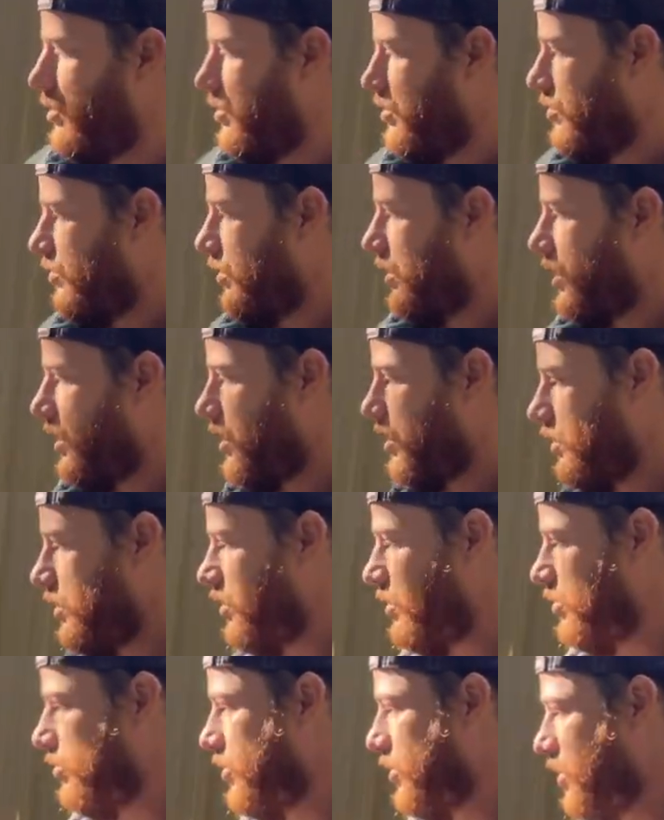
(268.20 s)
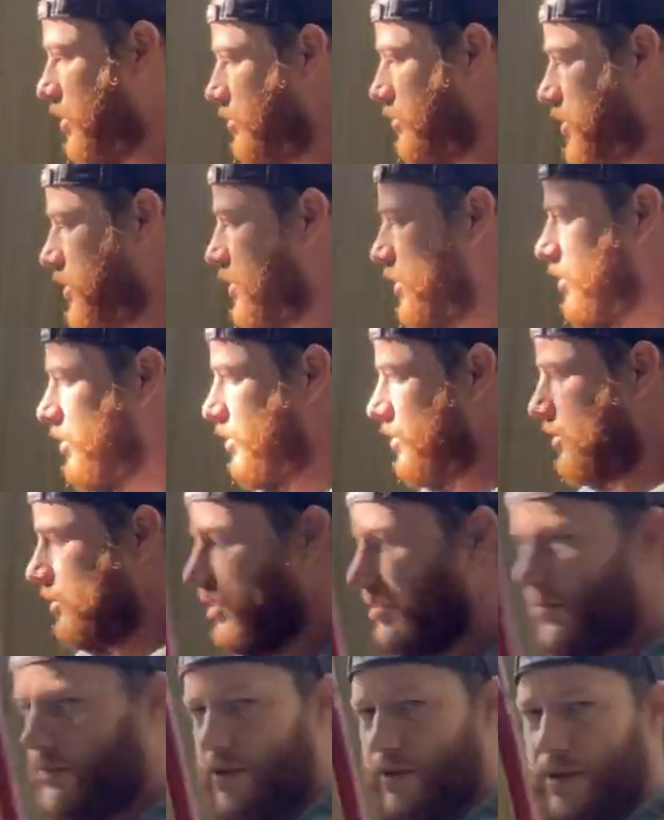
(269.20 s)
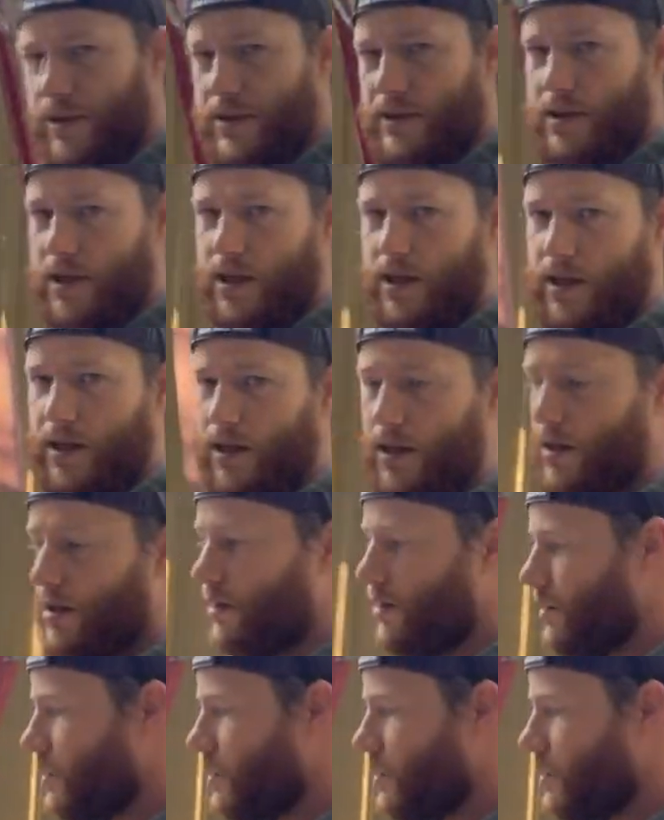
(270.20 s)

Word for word: we got a little bit of the material up on this side here.